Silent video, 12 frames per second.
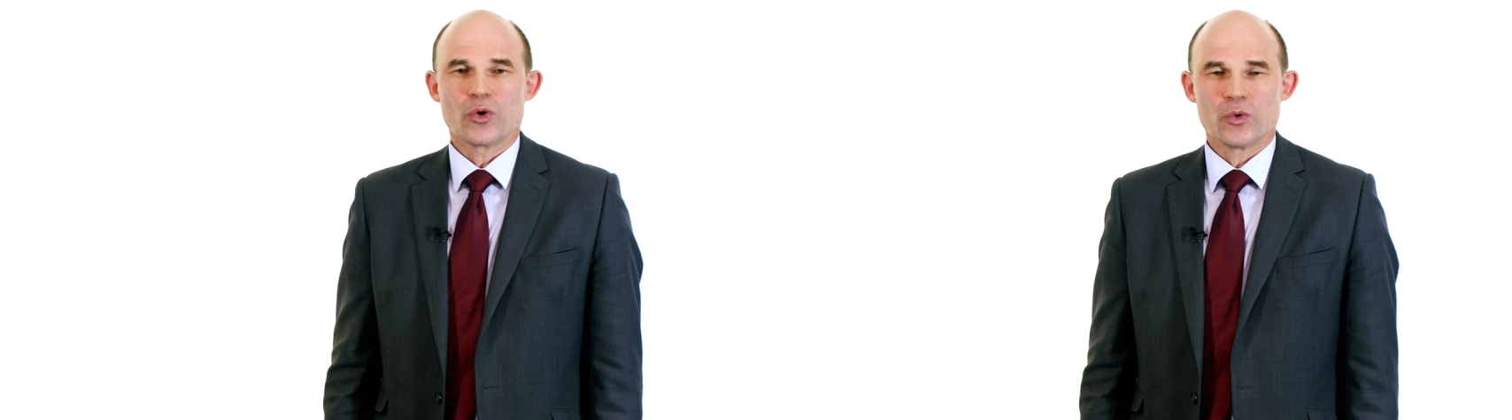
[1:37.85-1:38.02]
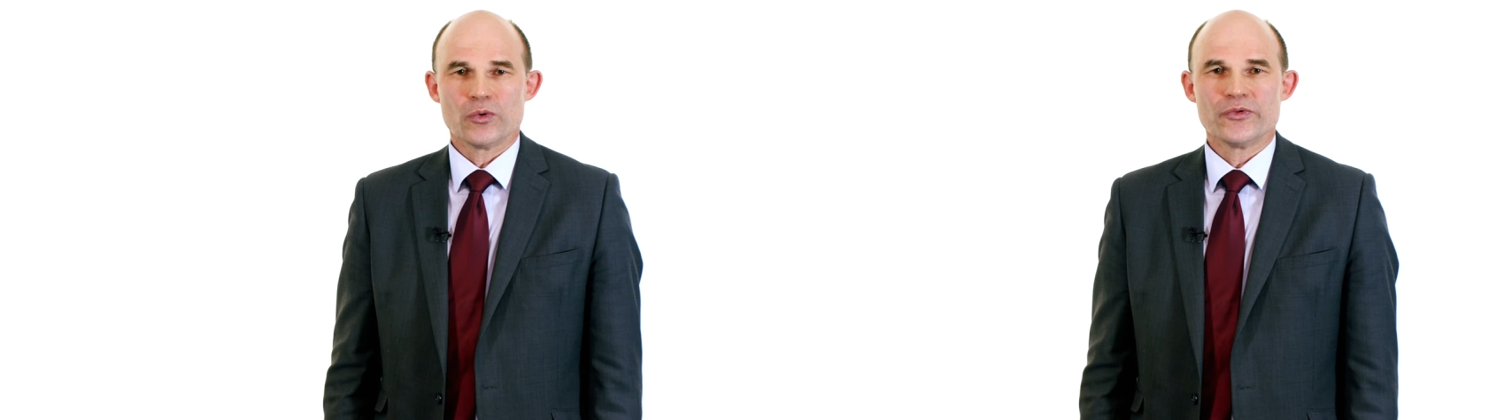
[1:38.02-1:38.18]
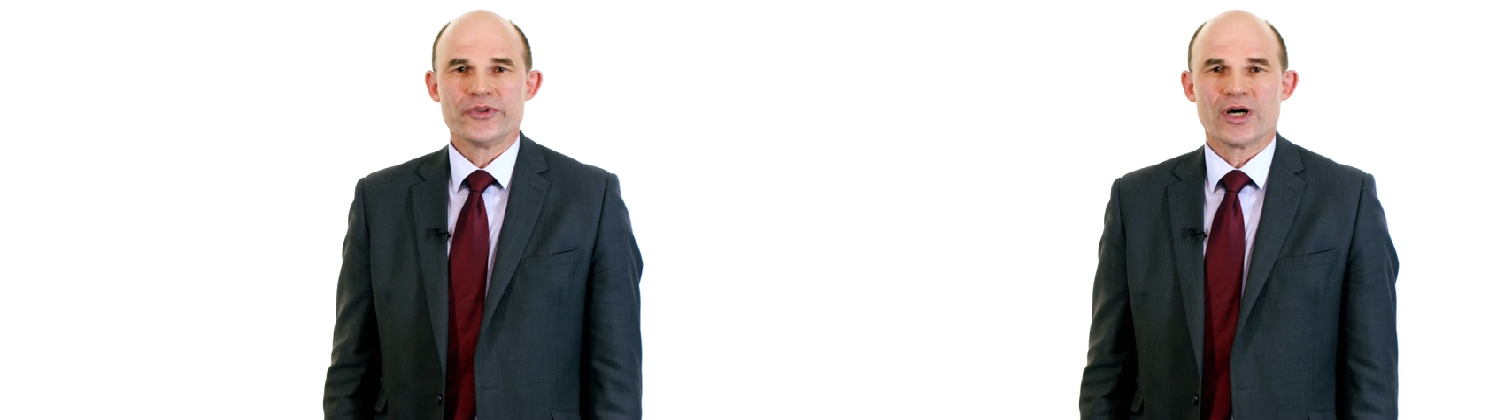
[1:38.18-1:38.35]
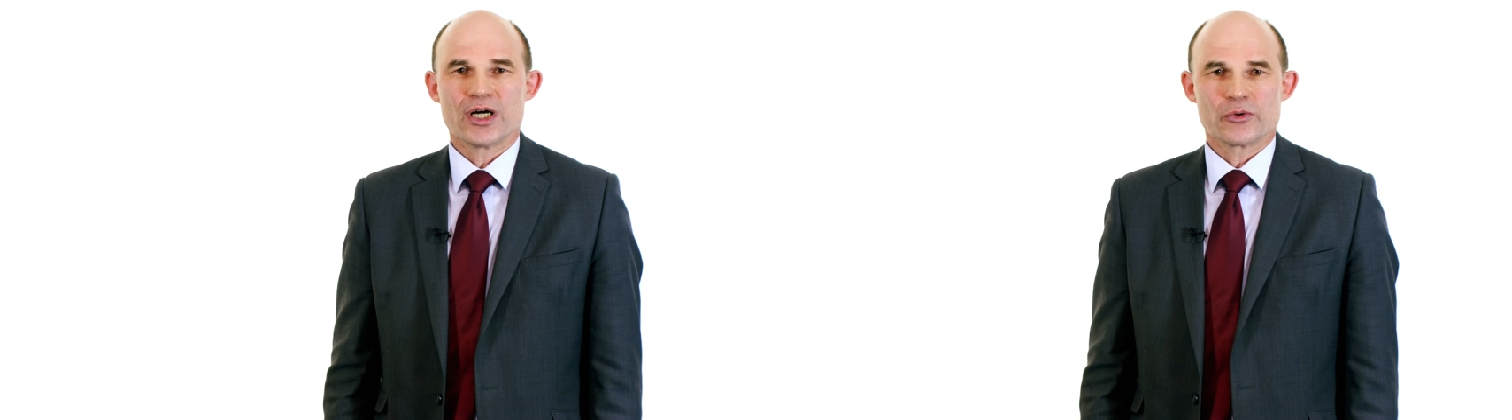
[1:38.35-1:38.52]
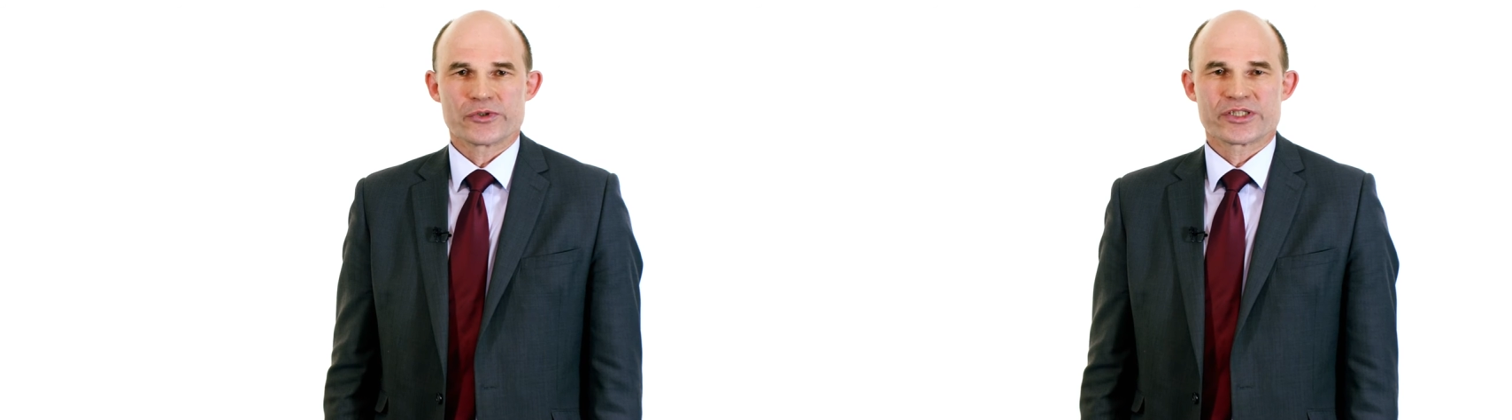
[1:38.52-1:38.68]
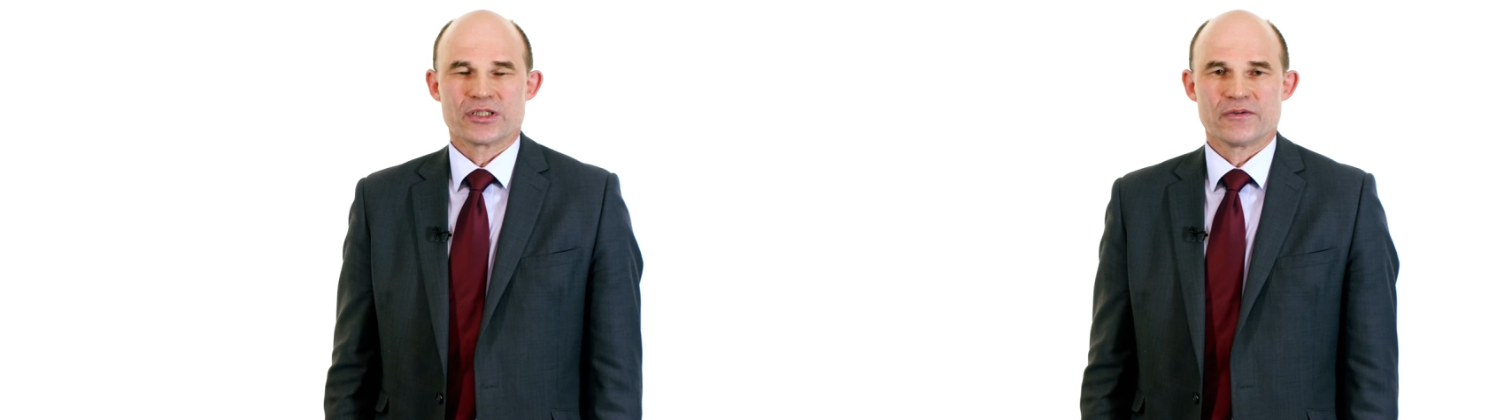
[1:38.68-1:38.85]
own narrow
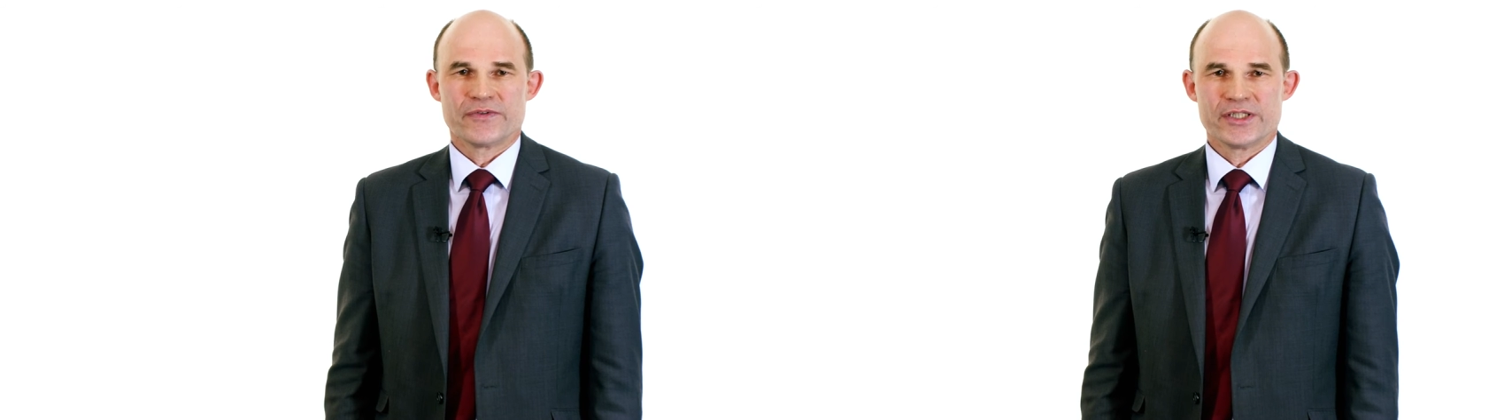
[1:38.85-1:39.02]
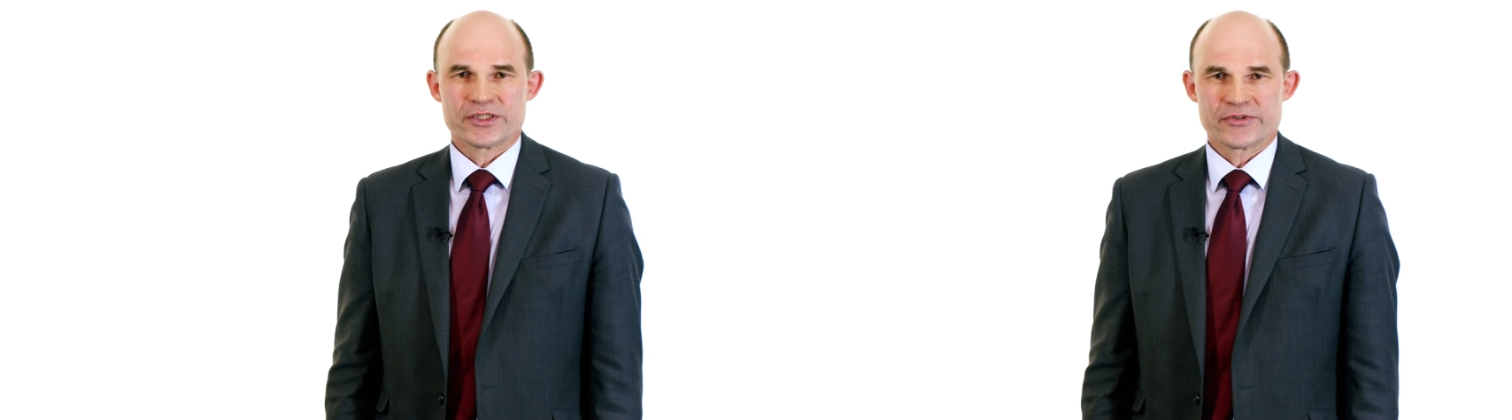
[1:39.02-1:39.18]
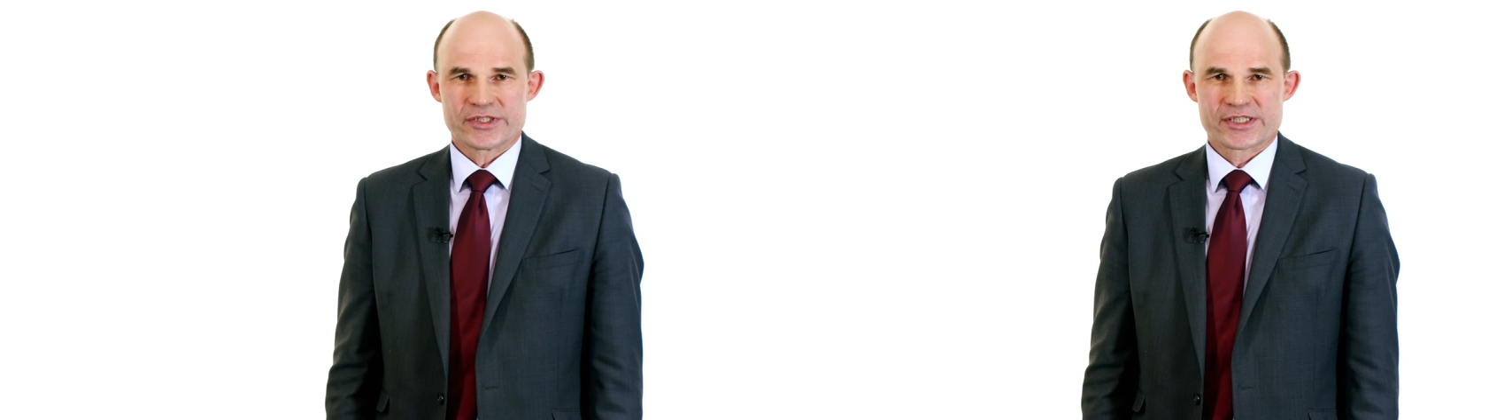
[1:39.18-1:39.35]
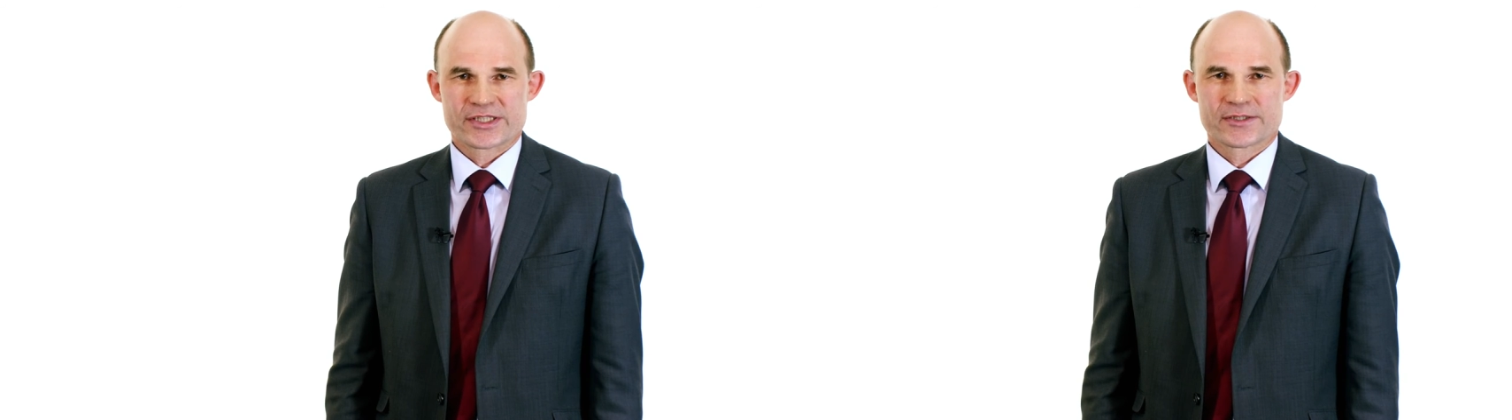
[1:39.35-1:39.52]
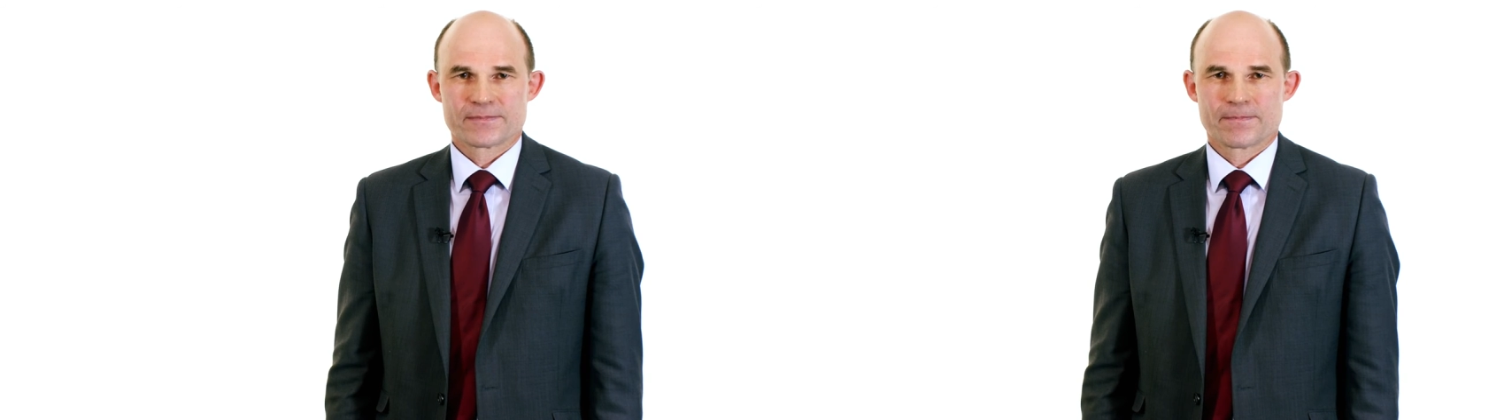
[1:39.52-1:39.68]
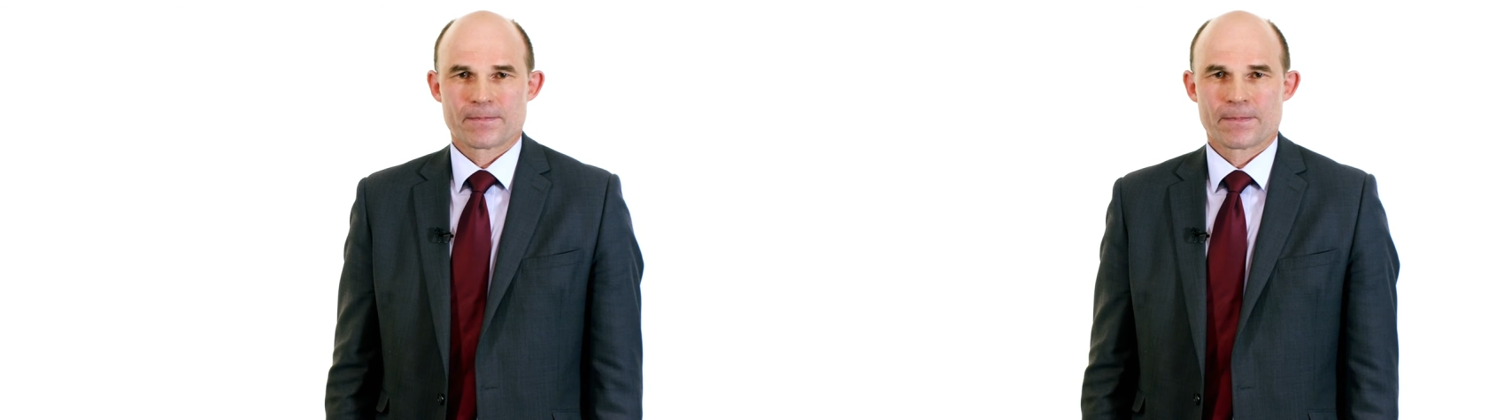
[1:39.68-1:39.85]
self interests.